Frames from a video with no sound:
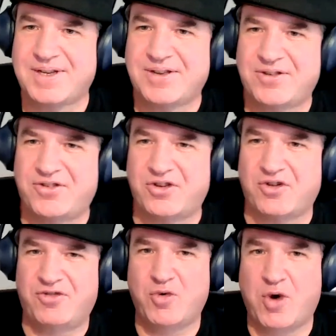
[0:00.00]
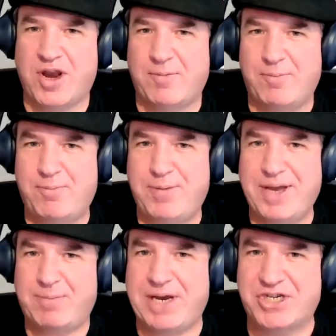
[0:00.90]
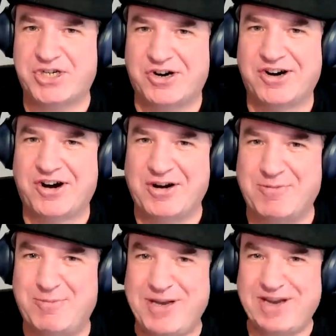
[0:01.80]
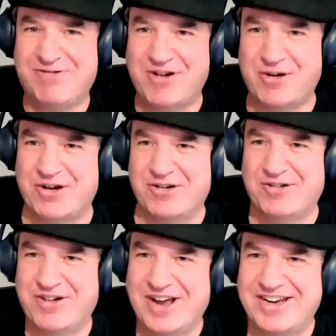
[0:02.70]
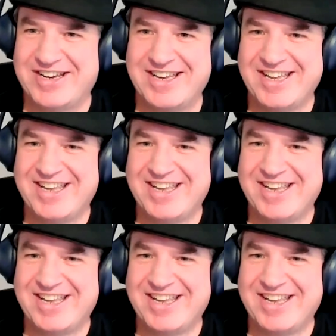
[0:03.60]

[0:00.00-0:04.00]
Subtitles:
So if you want a big picture or a big photo, right?